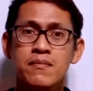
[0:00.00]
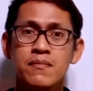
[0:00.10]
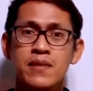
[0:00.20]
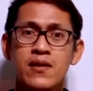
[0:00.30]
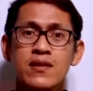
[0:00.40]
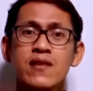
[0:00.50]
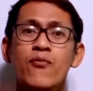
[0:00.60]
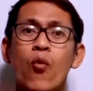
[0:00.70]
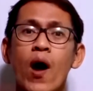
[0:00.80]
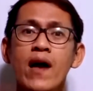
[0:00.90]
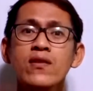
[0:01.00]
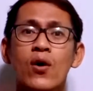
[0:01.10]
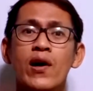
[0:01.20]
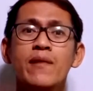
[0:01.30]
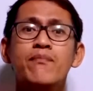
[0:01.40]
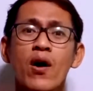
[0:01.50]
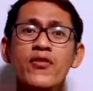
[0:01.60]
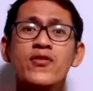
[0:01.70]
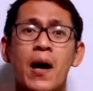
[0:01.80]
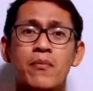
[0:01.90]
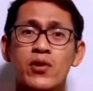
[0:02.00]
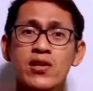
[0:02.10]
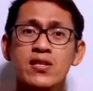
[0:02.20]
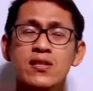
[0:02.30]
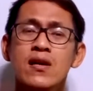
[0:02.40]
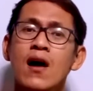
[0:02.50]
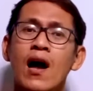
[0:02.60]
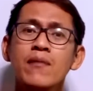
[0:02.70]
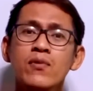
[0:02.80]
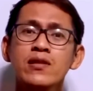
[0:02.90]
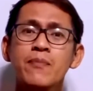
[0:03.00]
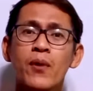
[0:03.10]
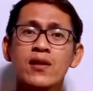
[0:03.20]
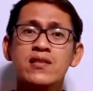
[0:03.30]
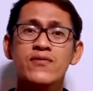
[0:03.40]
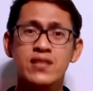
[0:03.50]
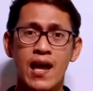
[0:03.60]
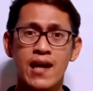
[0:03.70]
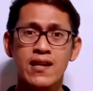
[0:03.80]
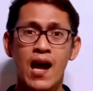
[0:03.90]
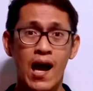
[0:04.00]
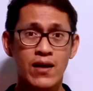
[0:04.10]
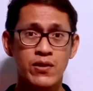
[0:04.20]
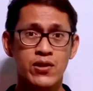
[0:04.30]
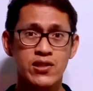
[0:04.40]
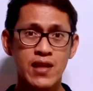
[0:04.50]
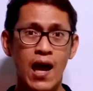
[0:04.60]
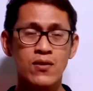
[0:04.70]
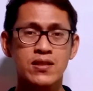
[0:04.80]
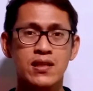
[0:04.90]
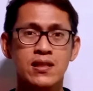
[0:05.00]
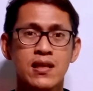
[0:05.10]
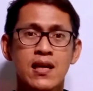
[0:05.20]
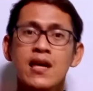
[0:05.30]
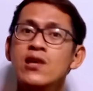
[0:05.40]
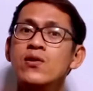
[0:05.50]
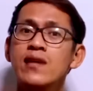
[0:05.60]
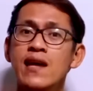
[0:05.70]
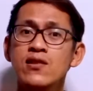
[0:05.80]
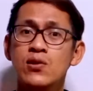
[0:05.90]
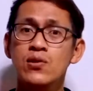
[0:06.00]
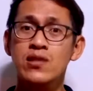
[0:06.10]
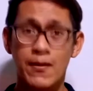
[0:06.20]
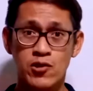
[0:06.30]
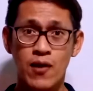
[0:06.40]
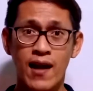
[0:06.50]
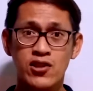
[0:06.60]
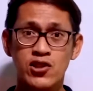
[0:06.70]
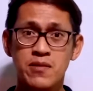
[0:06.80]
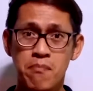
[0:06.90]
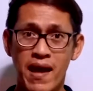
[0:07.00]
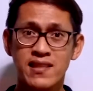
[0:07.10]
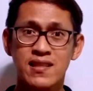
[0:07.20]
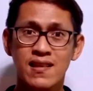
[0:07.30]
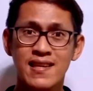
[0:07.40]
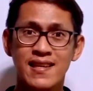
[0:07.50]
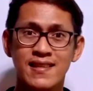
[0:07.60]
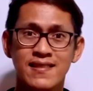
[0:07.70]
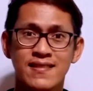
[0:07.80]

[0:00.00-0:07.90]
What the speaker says: Because if one or both numbers are multiples of 10, 100, or 1000, you can do subtraction mentally.